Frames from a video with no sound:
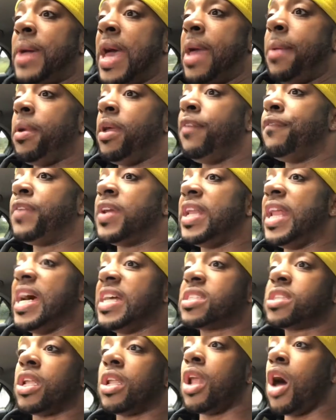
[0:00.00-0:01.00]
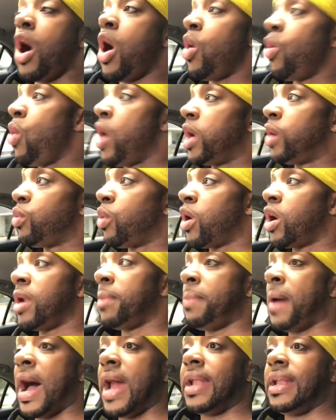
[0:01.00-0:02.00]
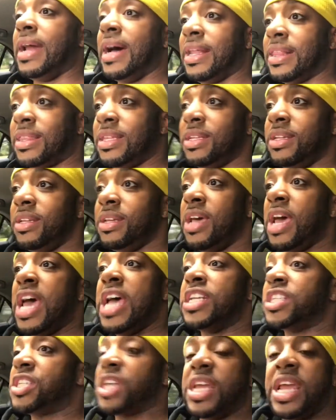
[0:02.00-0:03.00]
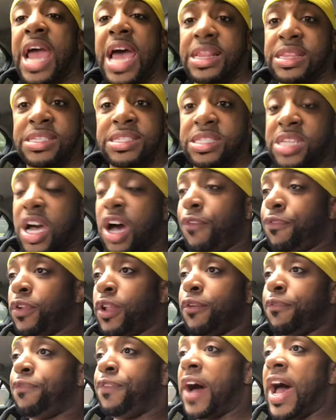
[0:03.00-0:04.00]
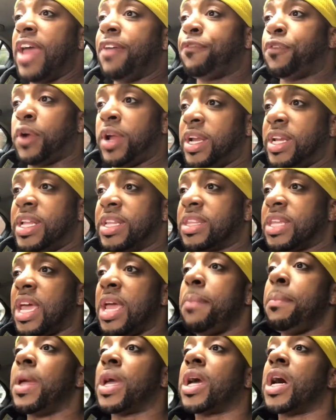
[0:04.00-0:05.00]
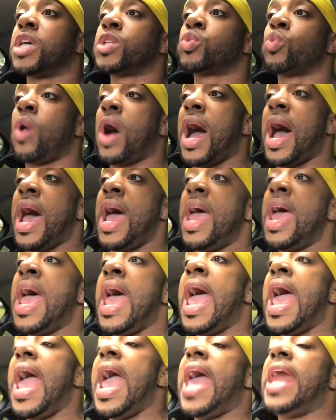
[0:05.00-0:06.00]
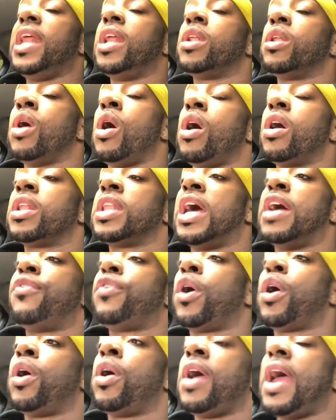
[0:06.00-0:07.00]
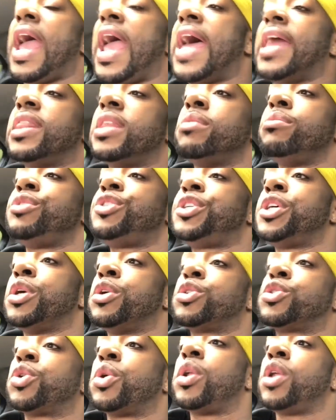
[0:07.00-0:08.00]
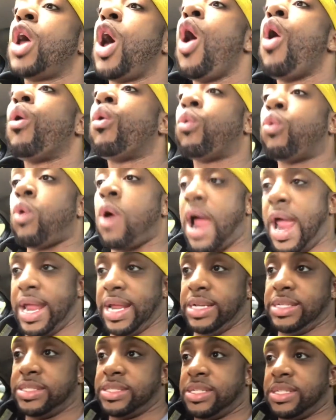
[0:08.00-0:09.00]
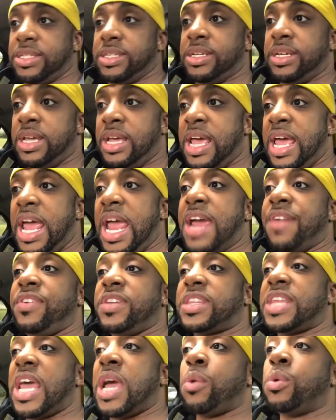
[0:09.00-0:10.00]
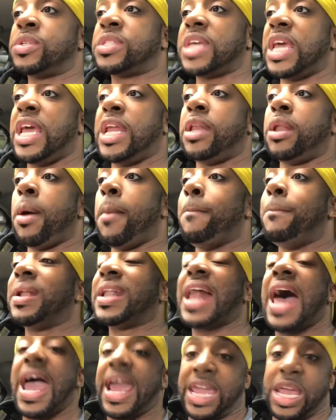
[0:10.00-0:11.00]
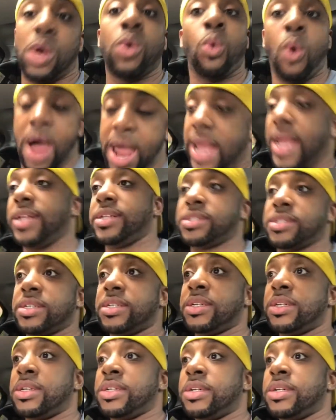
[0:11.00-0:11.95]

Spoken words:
baby, Vanessa Long wasn't worried about nothing. She didn't have to scuffle and fight for anything, because why? Eddie Long left her and them children right. Everything was in black and white.